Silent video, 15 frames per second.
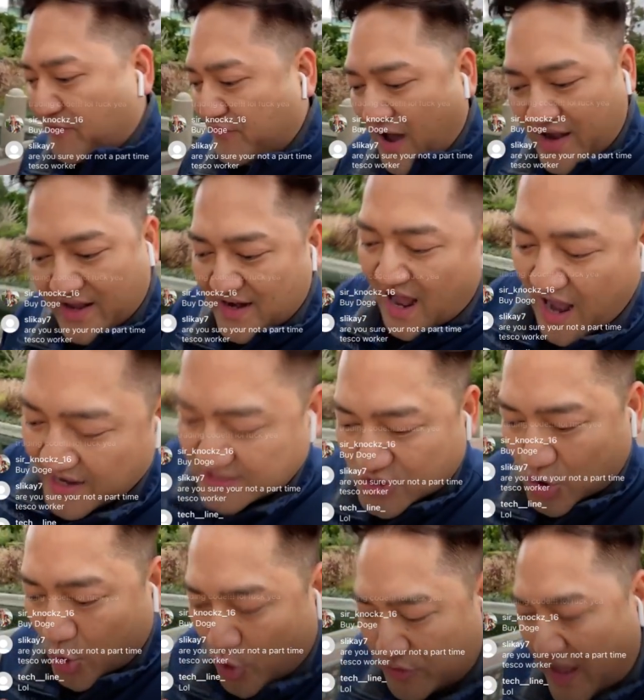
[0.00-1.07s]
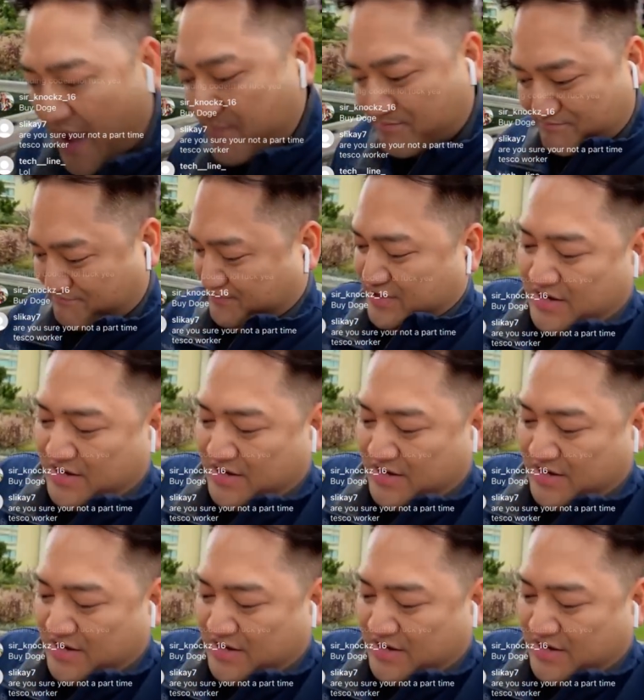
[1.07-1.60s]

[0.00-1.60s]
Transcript: from fucking high school that